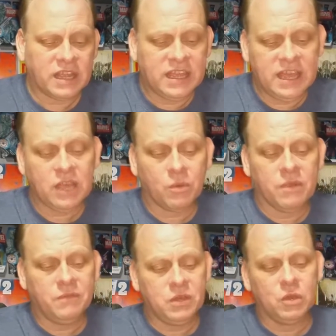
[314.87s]
a geek
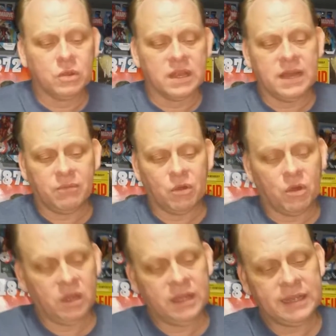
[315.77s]
review
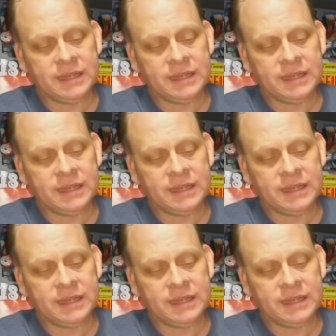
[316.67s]
level,